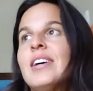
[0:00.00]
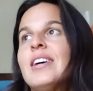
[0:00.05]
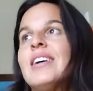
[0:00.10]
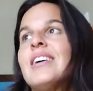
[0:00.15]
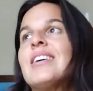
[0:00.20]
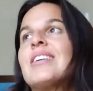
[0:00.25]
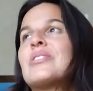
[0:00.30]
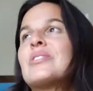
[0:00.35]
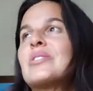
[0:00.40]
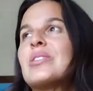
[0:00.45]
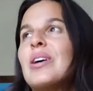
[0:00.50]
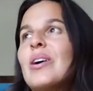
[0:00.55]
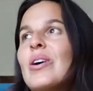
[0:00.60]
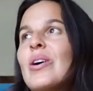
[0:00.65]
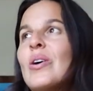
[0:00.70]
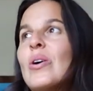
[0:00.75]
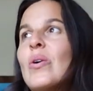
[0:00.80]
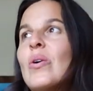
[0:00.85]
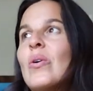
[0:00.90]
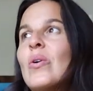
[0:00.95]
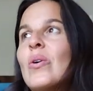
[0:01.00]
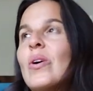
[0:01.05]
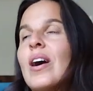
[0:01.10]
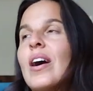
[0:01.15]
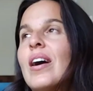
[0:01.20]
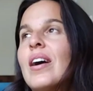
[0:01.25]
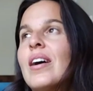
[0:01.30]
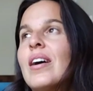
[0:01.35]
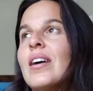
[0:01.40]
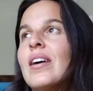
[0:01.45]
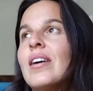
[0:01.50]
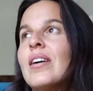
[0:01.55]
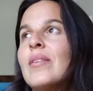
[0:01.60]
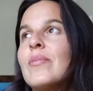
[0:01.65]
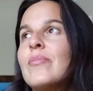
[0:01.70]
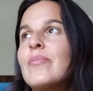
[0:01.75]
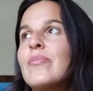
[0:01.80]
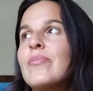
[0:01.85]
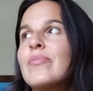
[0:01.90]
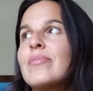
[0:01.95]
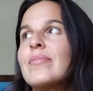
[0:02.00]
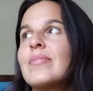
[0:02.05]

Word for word: So, um,